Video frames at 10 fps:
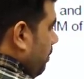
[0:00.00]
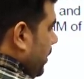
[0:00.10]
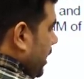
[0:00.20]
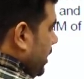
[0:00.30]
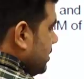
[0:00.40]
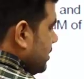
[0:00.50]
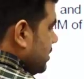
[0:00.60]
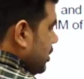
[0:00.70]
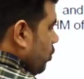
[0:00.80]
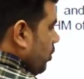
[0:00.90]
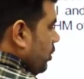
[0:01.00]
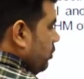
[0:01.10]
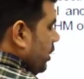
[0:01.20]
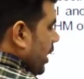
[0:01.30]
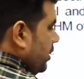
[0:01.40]
base is equal to
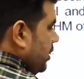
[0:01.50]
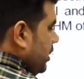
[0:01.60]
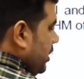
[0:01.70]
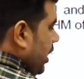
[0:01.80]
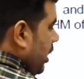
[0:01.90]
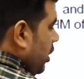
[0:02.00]
tan theta.